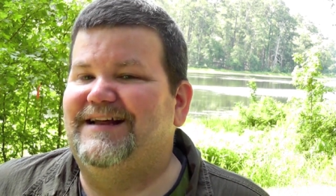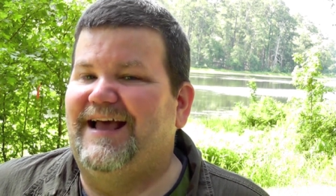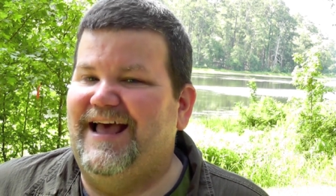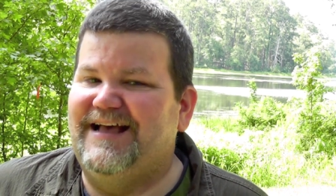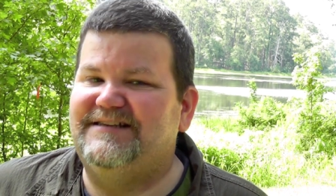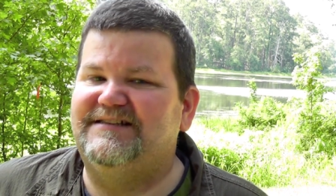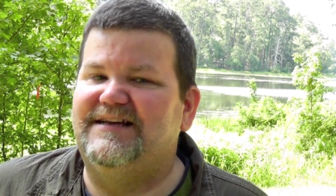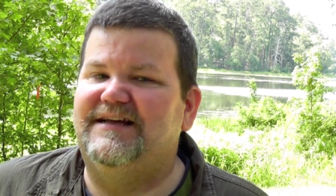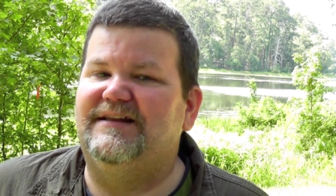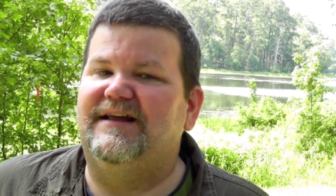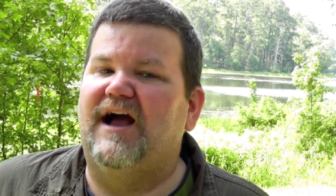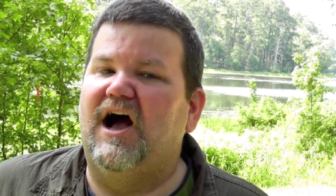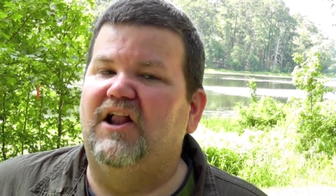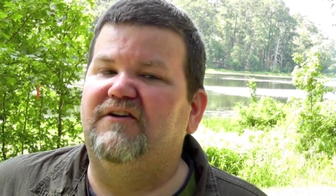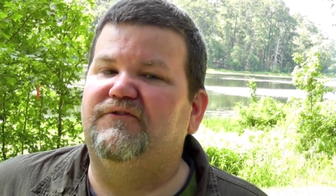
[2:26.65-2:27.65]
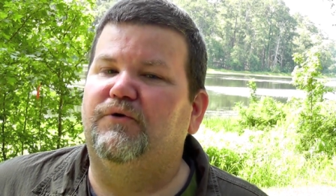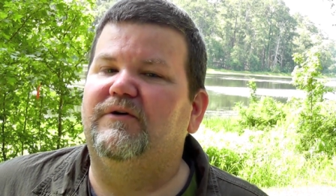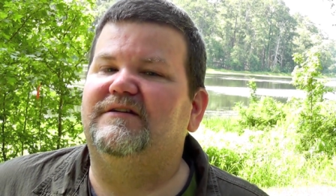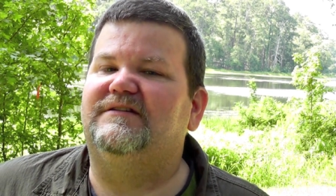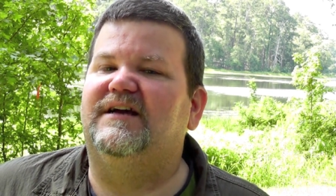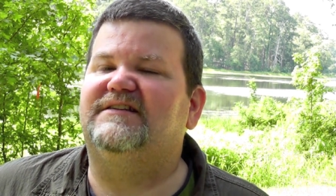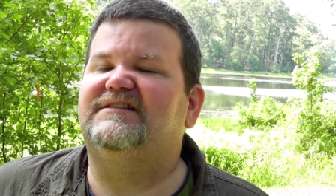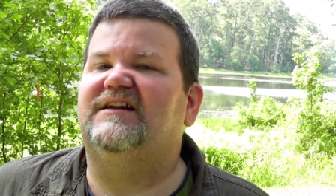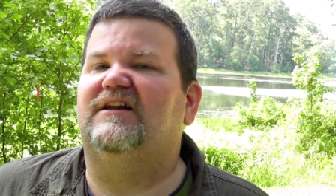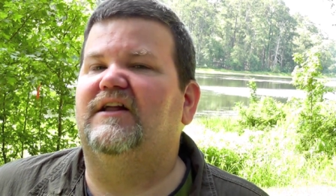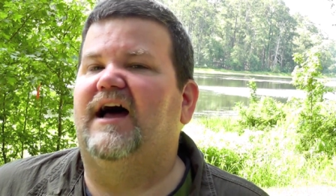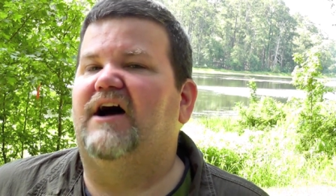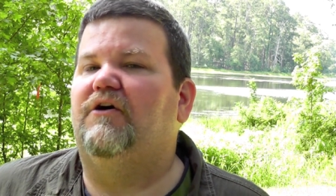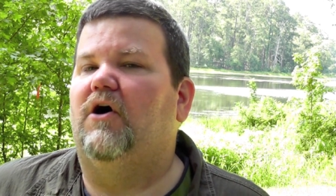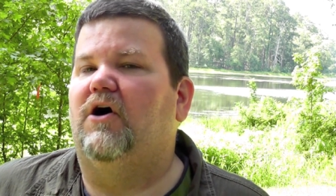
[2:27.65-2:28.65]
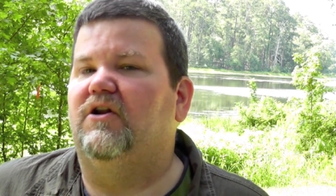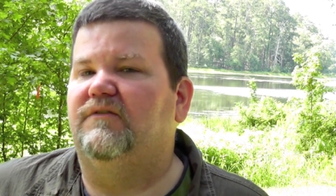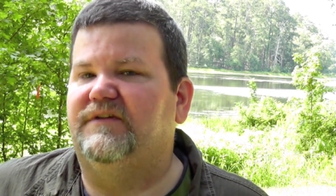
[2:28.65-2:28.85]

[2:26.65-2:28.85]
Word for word: as in the olive oil doesn't allow all